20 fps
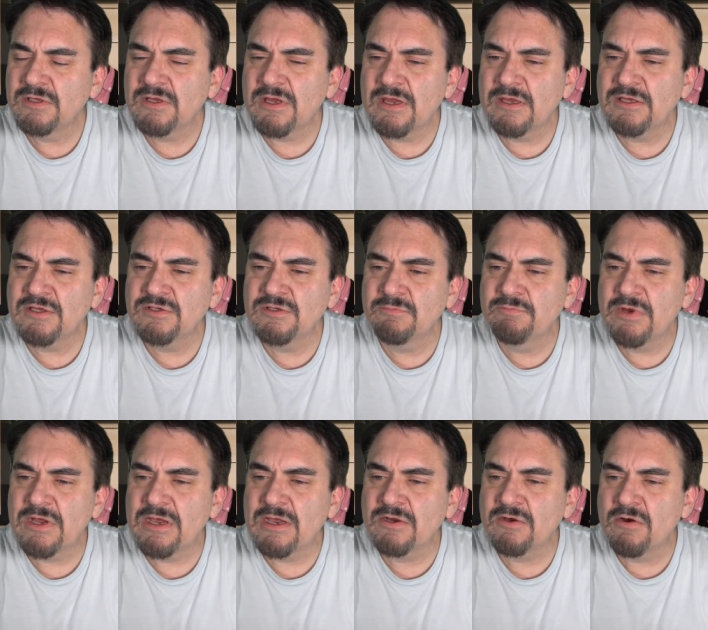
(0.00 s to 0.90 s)
Think I hit you
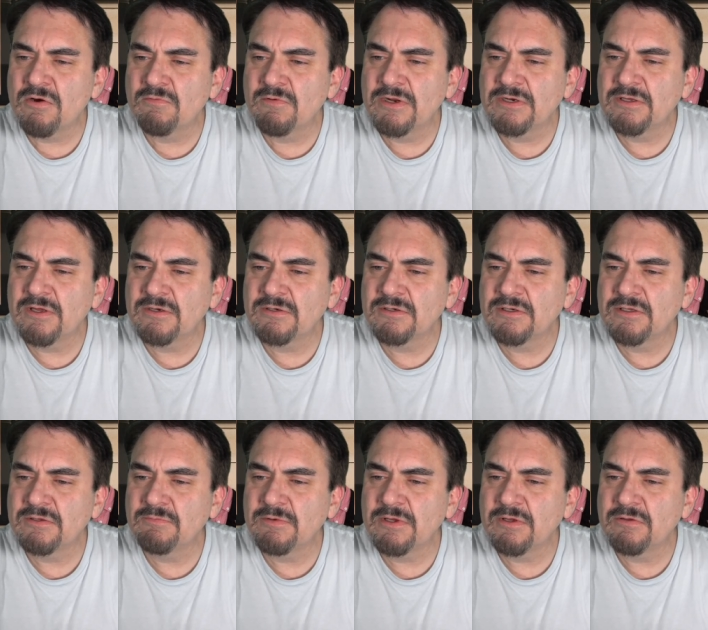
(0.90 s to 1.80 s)
back already on an
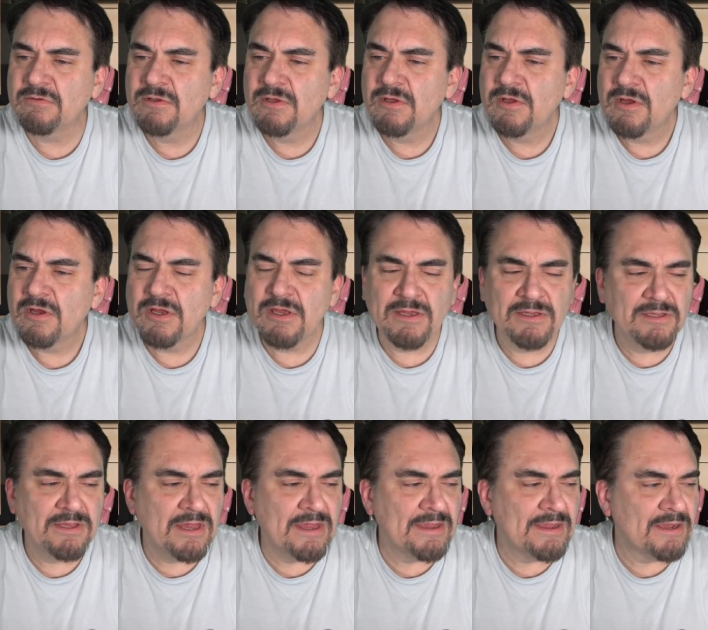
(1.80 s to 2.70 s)
email. I
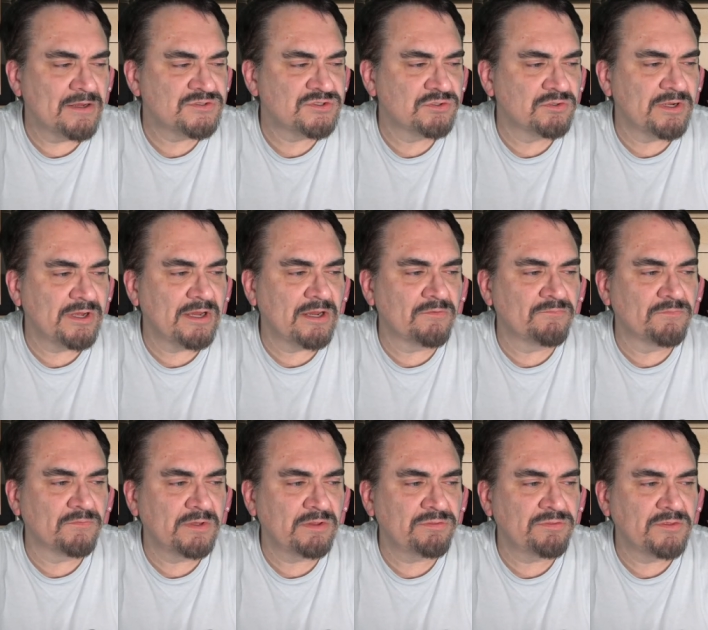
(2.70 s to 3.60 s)
answered
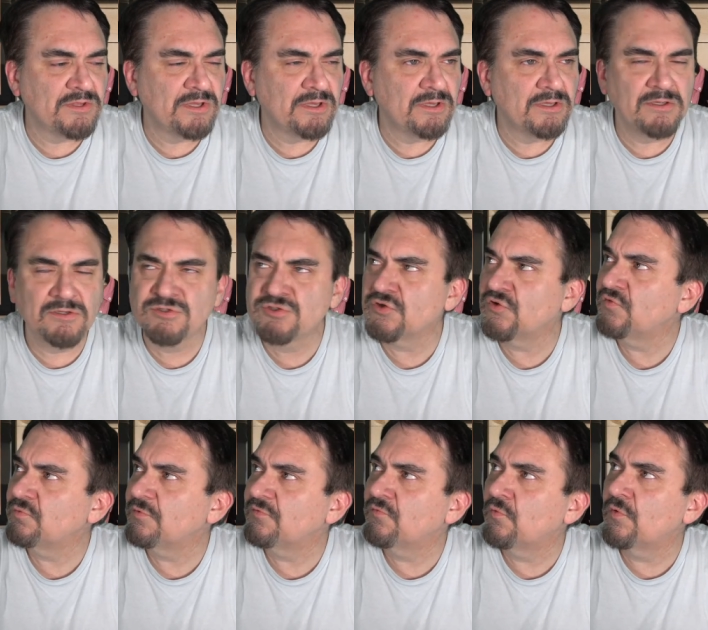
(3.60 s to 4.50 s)
everything
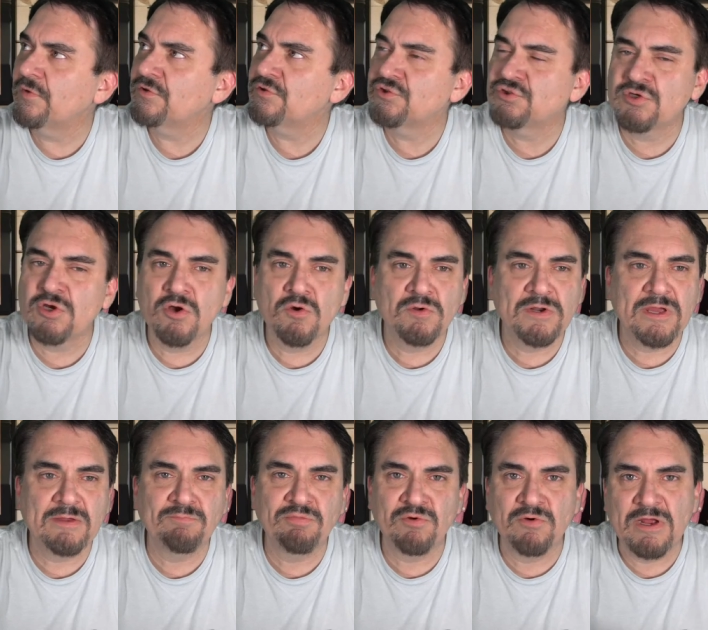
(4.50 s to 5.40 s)
just before the show,
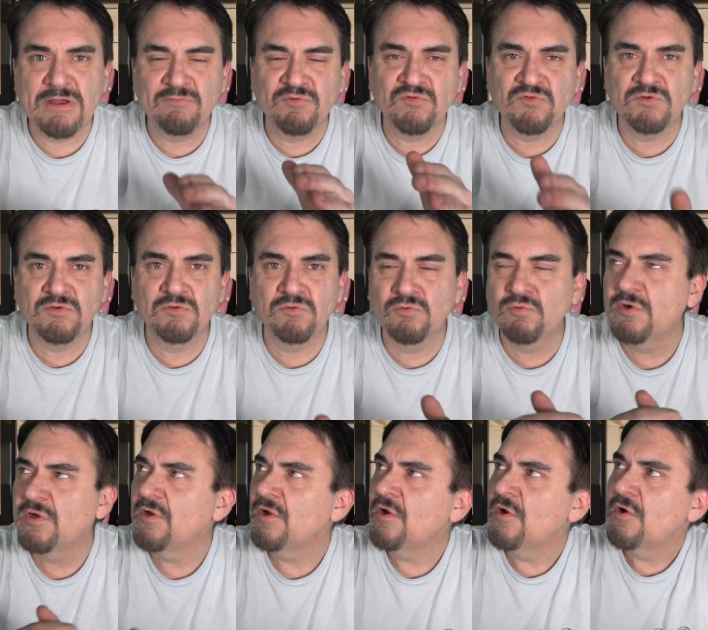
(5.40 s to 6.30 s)
and I promise you
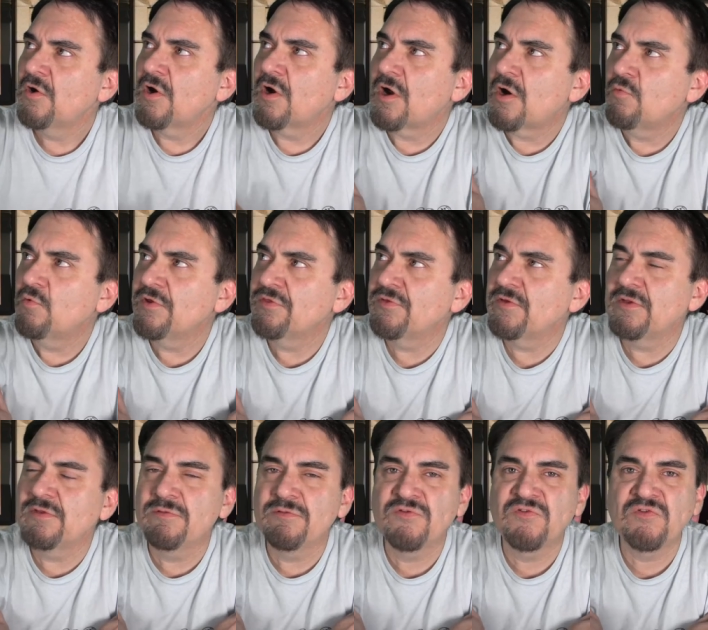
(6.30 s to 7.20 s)

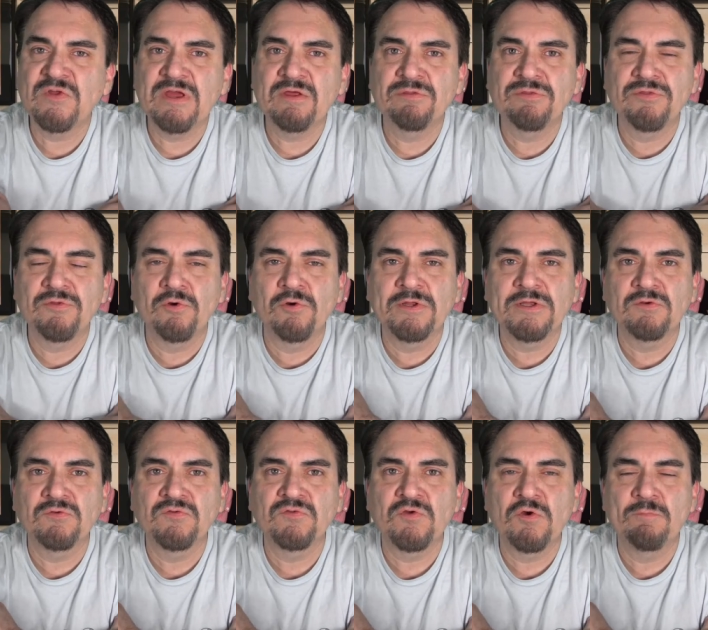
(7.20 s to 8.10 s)
within, say,
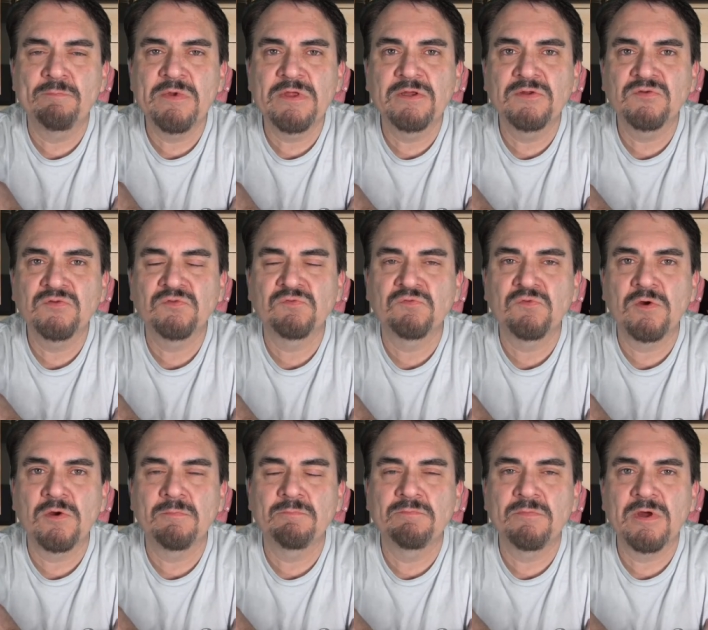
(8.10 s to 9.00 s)
30 or so minutes
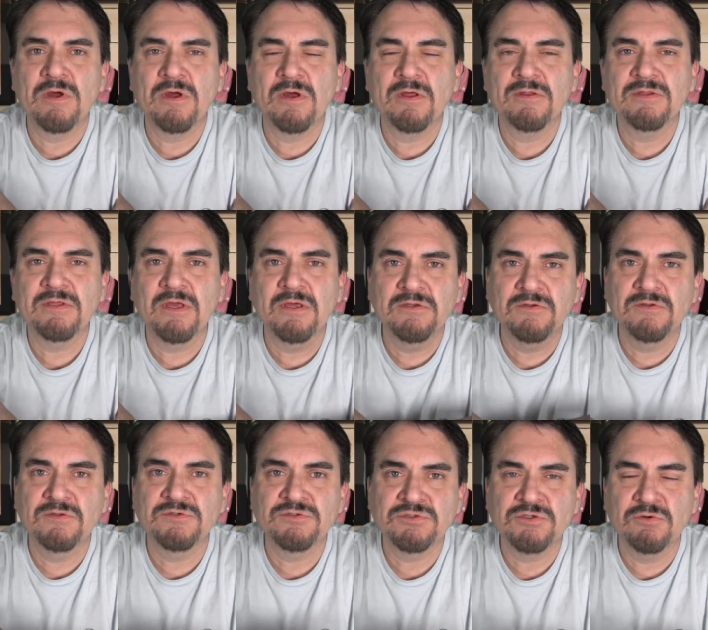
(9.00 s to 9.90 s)
from the end
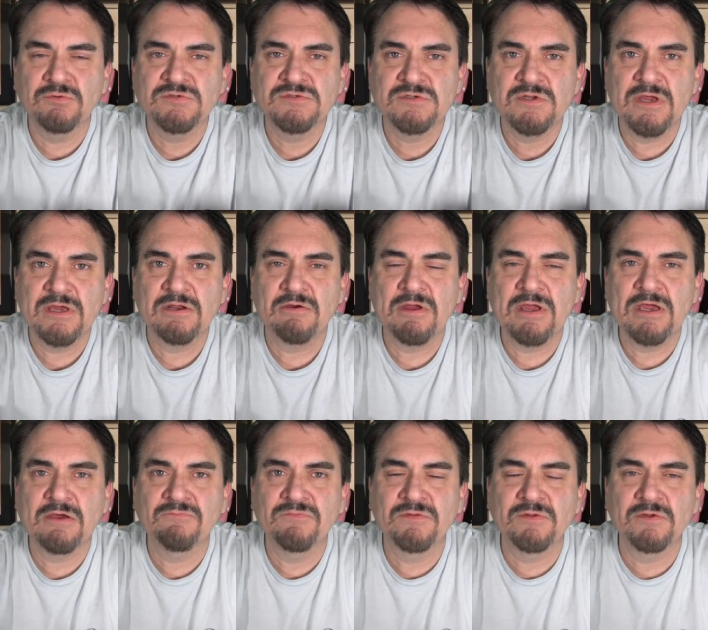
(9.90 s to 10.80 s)
of the show tonight, I'll
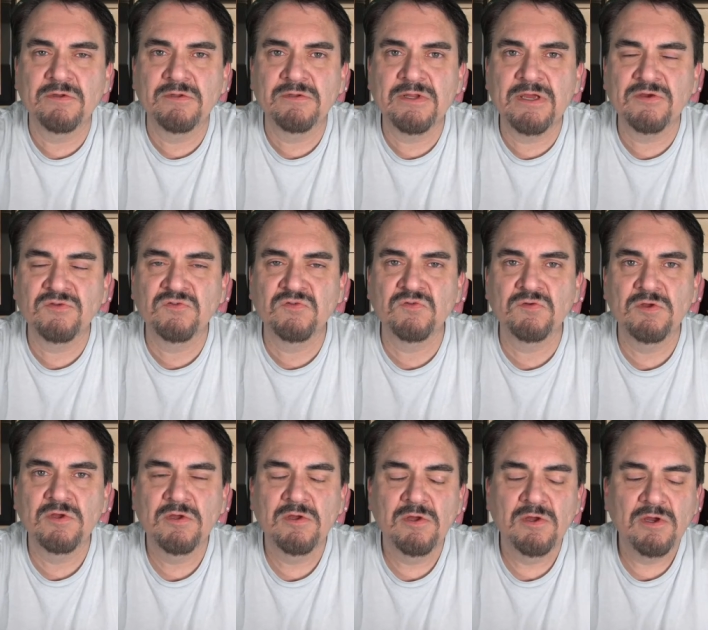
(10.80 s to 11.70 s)
have the next...
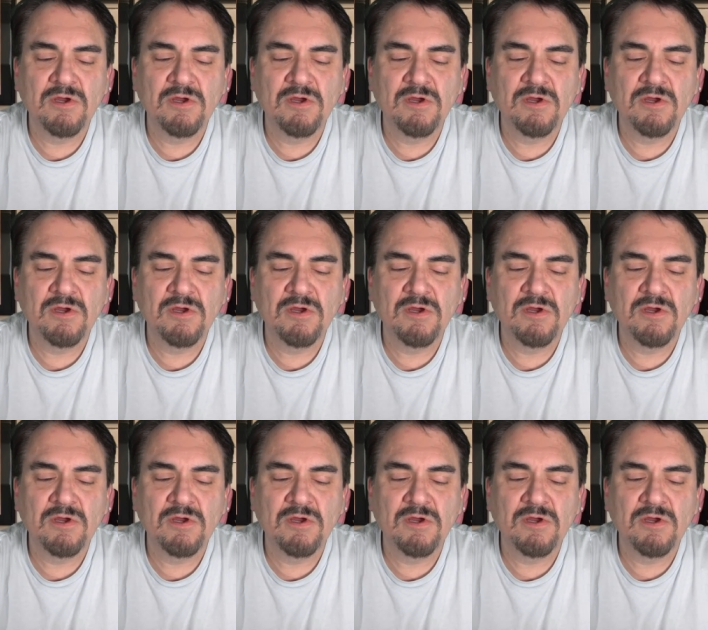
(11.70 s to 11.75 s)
